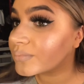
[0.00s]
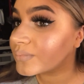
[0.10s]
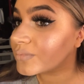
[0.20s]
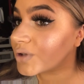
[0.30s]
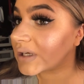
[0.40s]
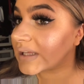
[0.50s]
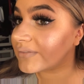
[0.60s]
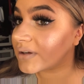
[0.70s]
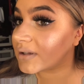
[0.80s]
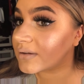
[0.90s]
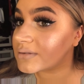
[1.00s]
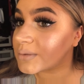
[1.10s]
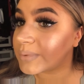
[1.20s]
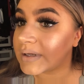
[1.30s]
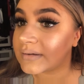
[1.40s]
try and give a close up
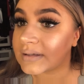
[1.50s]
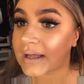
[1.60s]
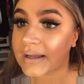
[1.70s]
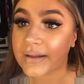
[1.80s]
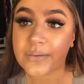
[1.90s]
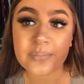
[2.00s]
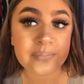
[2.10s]
and good lighting.